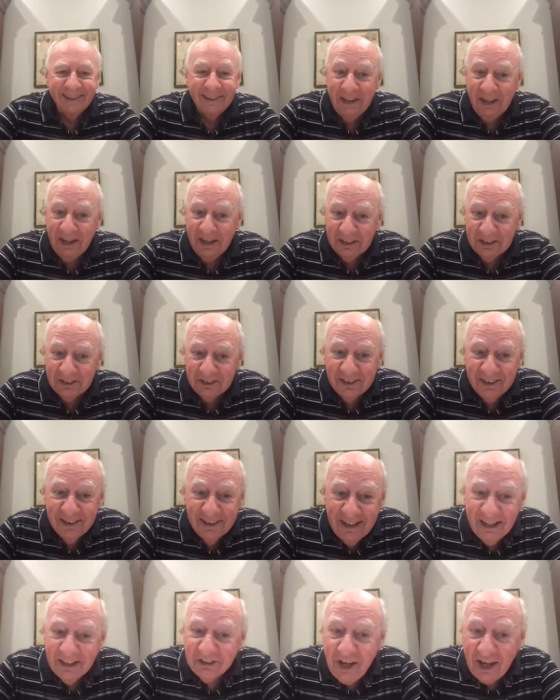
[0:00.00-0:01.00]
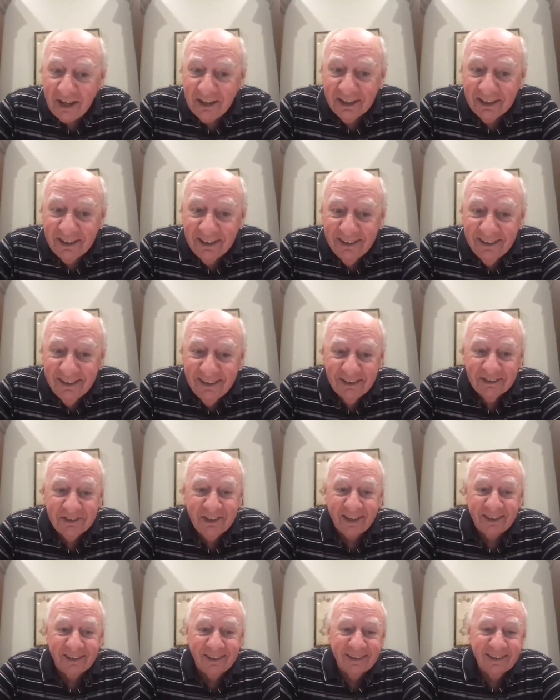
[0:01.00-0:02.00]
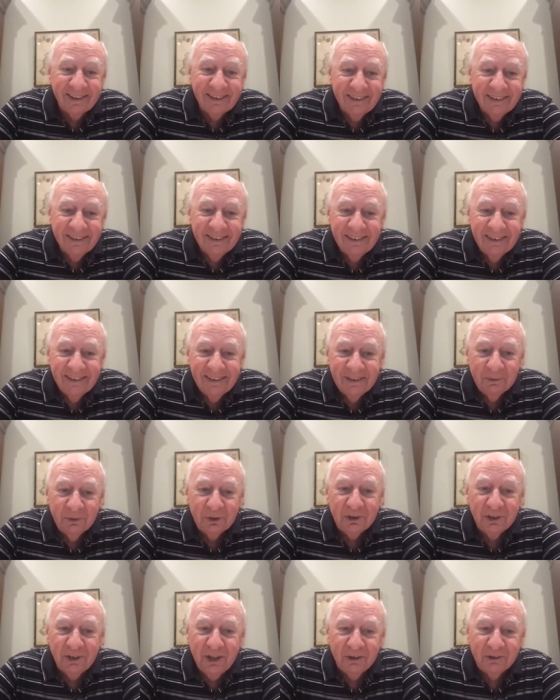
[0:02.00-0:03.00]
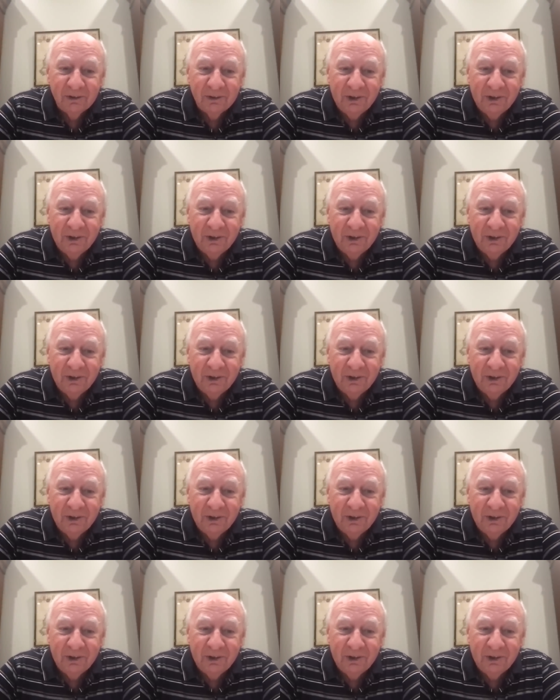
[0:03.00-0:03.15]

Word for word: Yes, exactly, exactly. Which you don't